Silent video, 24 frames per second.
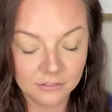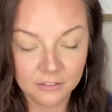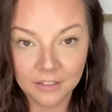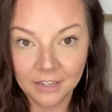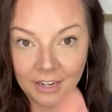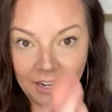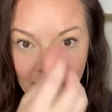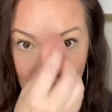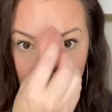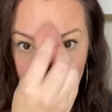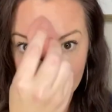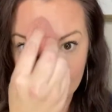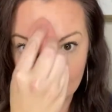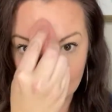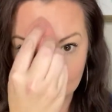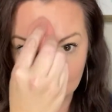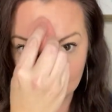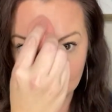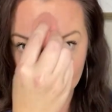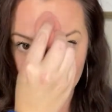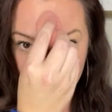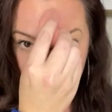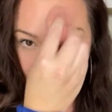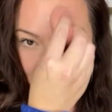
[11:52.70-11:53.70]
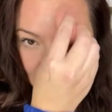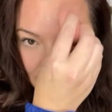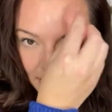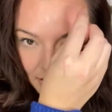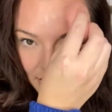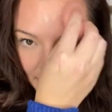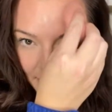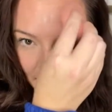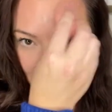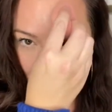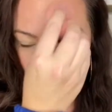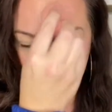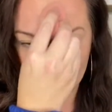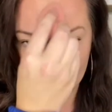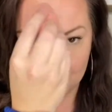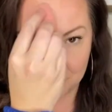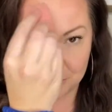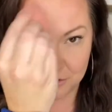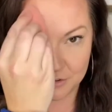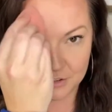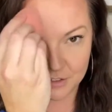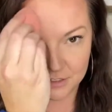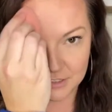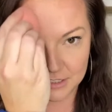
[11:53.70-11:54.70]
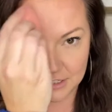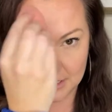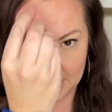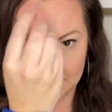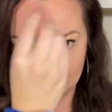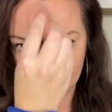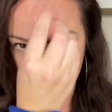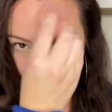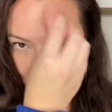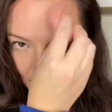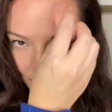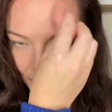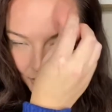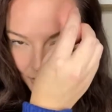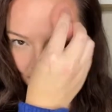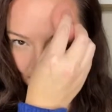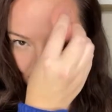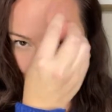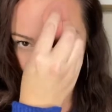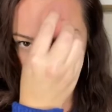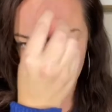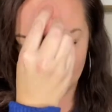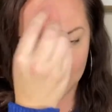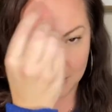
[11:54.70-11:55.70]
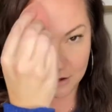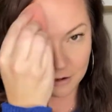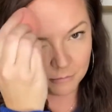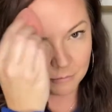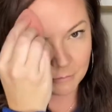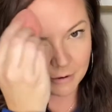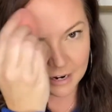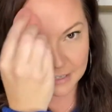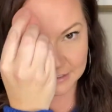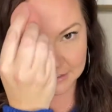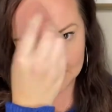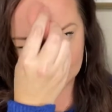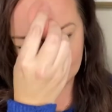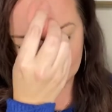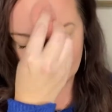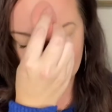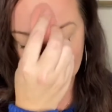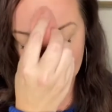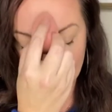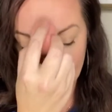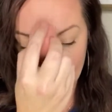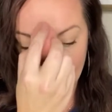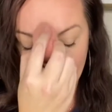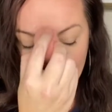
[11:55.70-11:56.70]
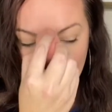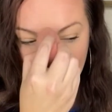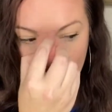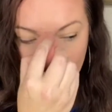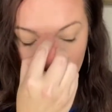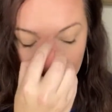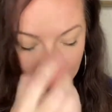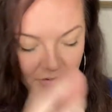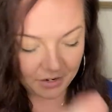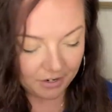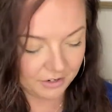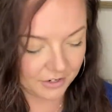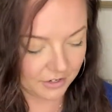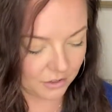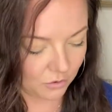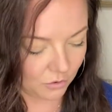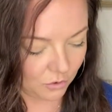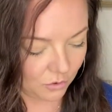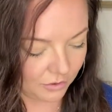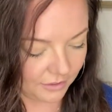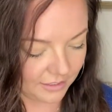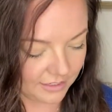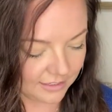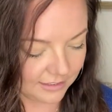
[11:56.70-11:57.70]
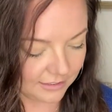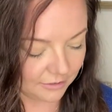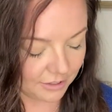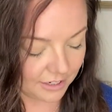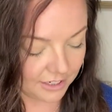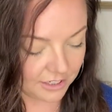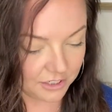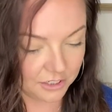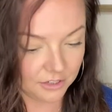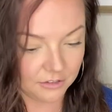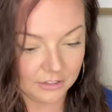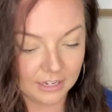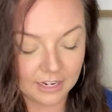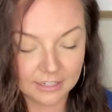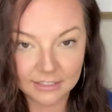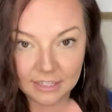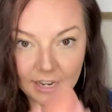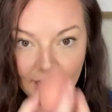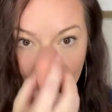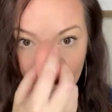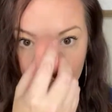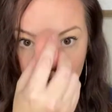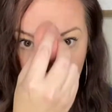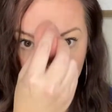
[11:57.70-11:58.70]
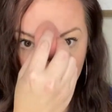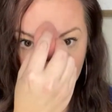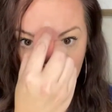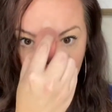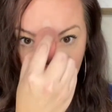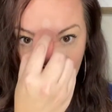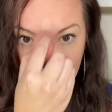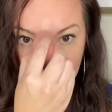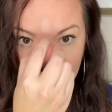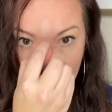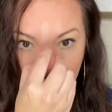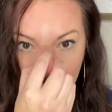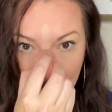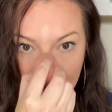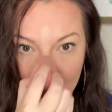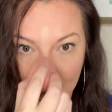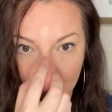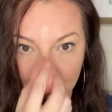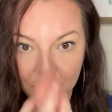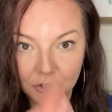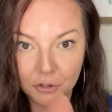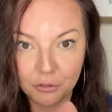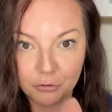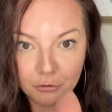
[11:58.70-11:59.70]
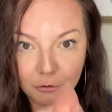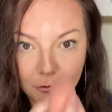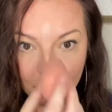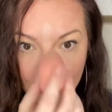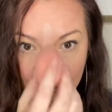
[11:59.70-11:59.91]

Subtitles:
and then I'll do just a little bit through the T-zone. My skin, I am very oily, so I do like to have a little bit of powder through